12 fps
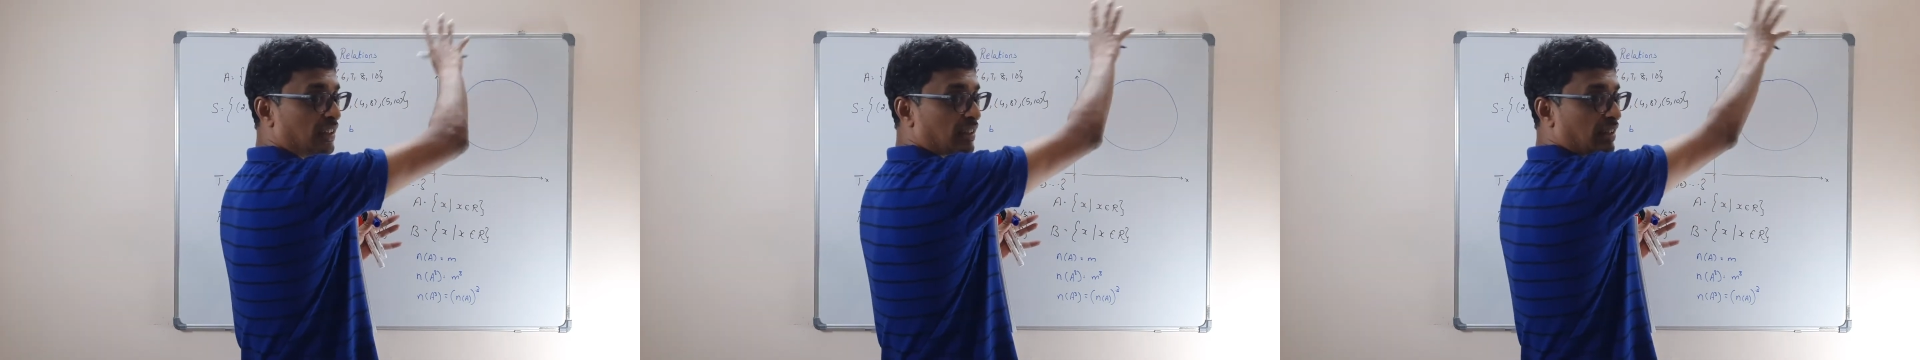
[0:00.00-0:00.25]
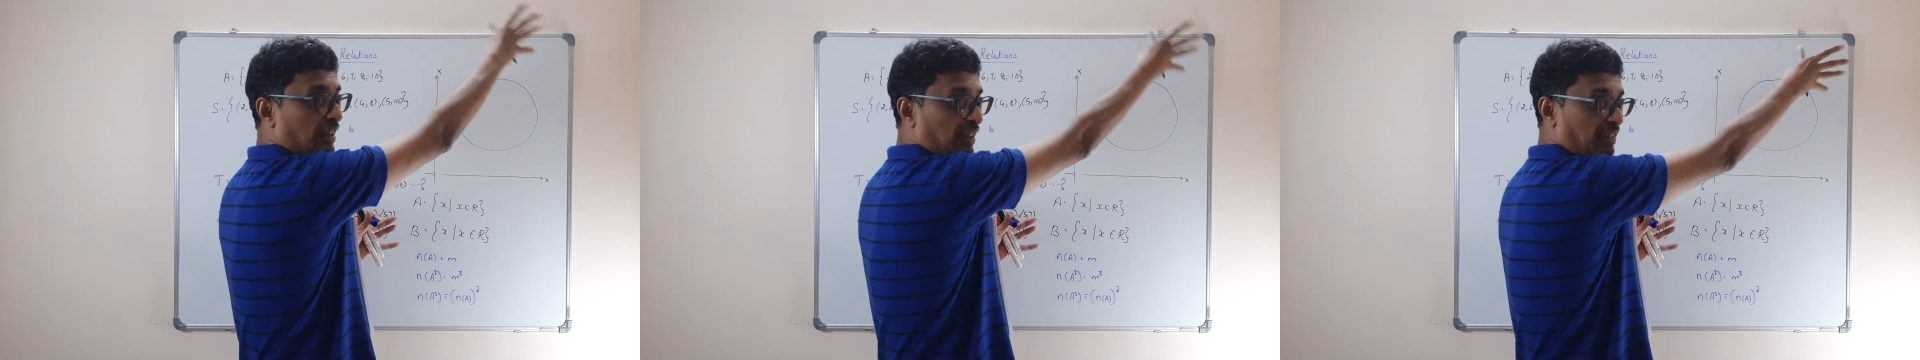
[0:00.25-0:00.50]

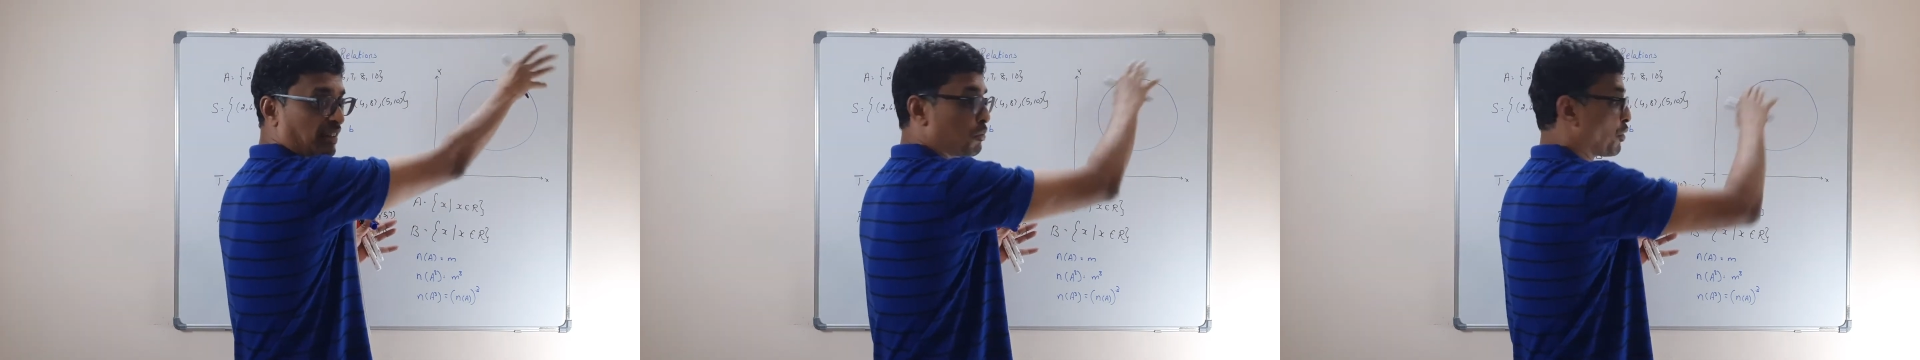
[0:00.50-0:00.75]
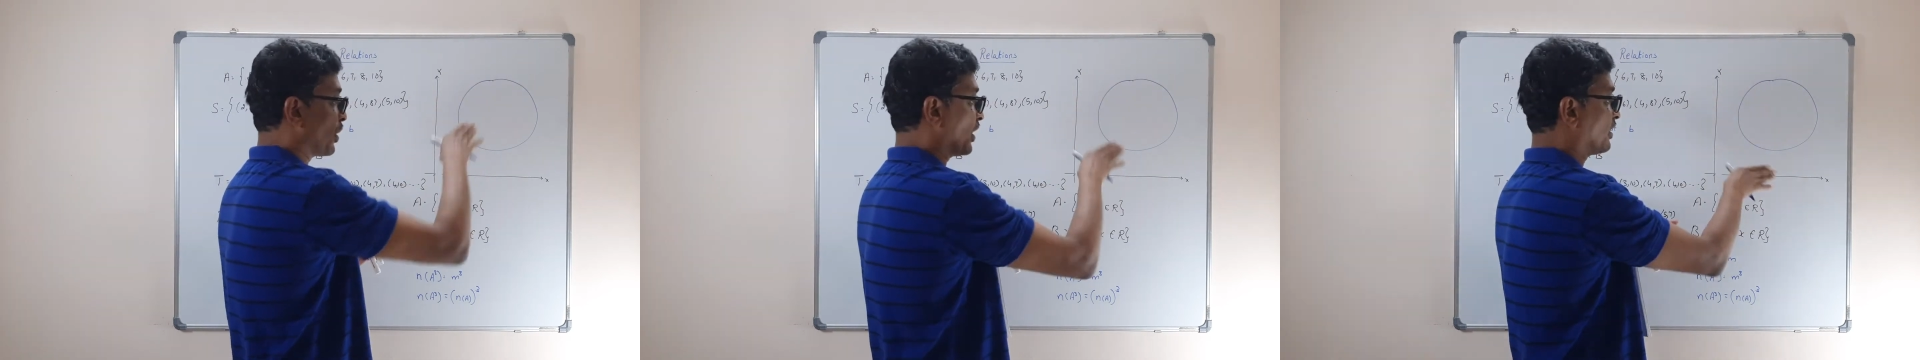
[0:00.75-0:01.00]
Cartesian
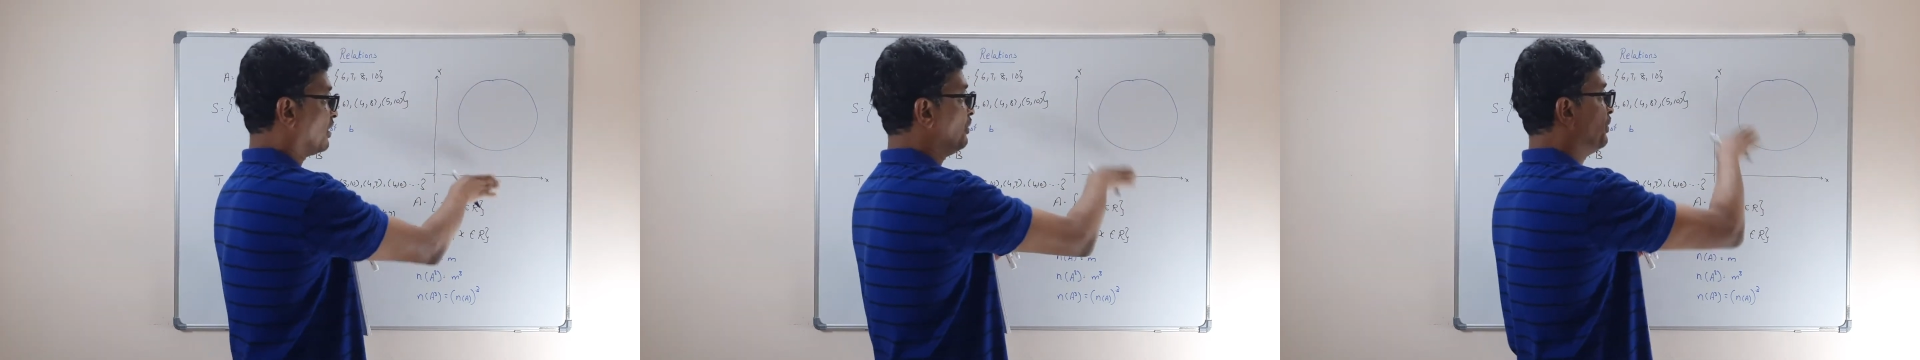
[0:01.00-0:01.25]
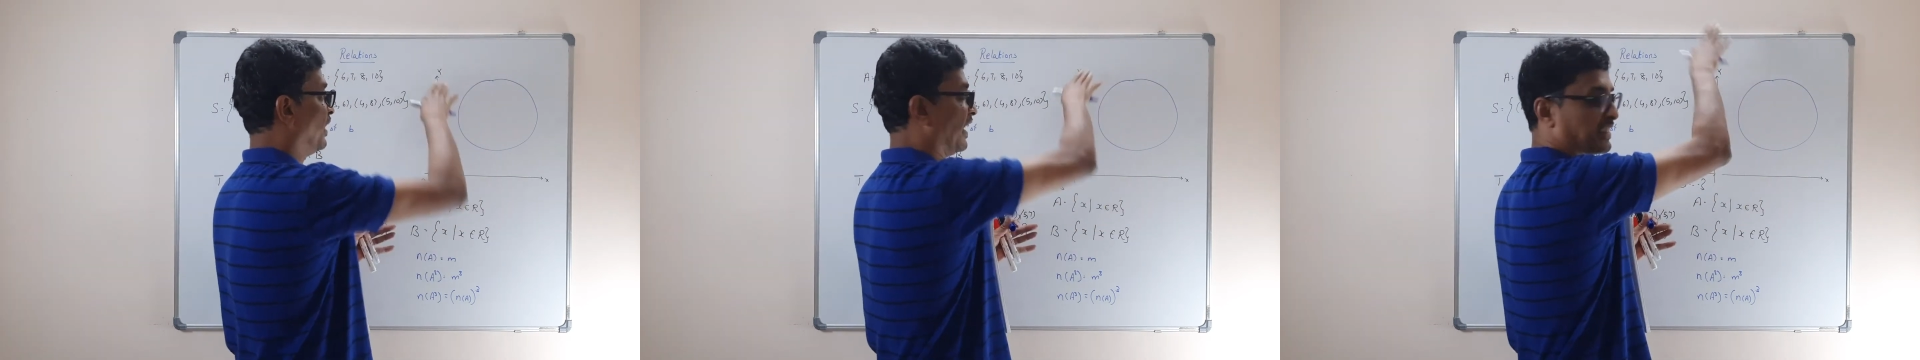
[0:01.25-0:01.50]
product of
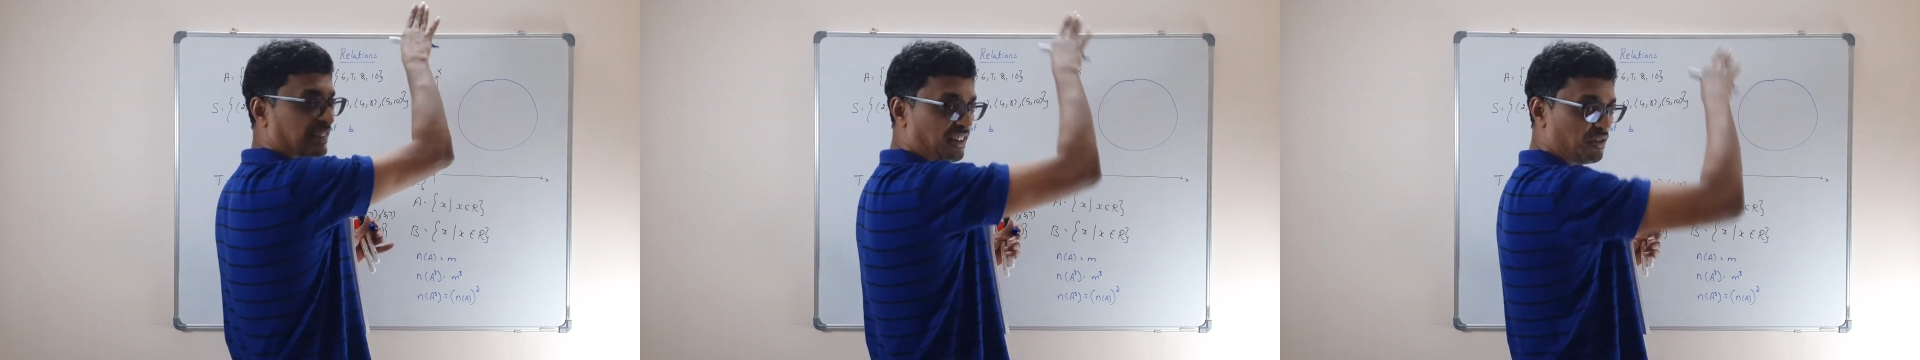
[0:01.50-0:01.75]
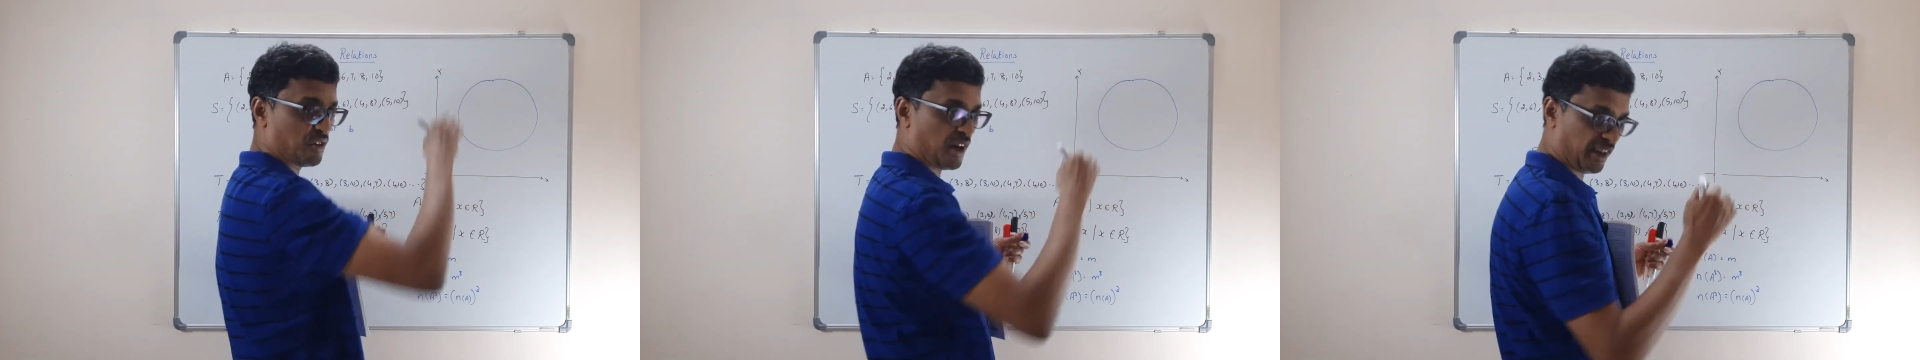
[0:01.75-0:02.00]
x
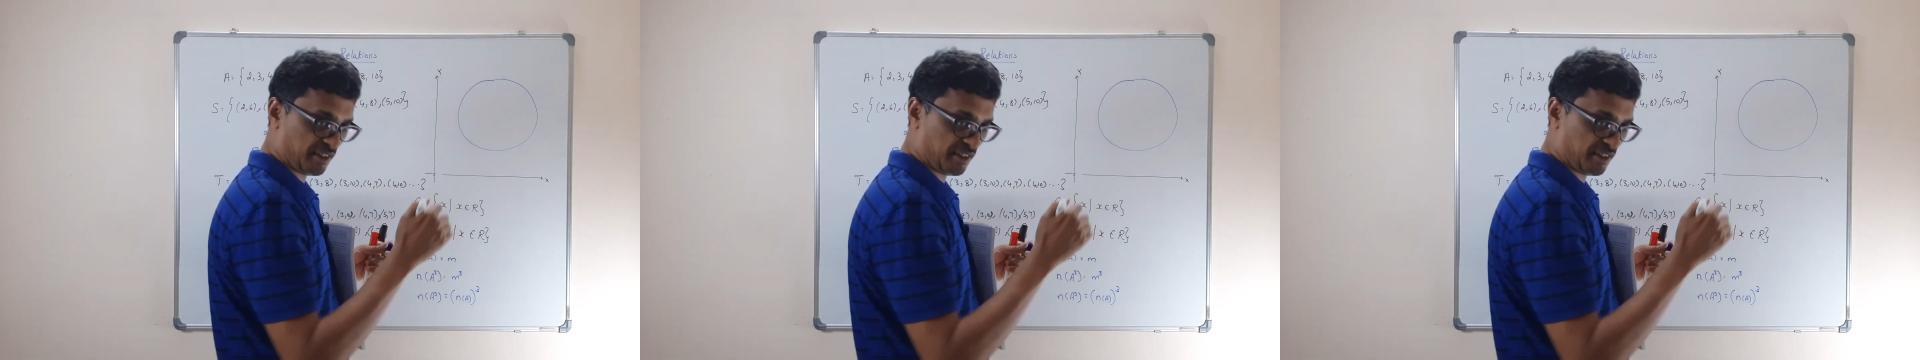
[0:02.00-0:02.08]
and y.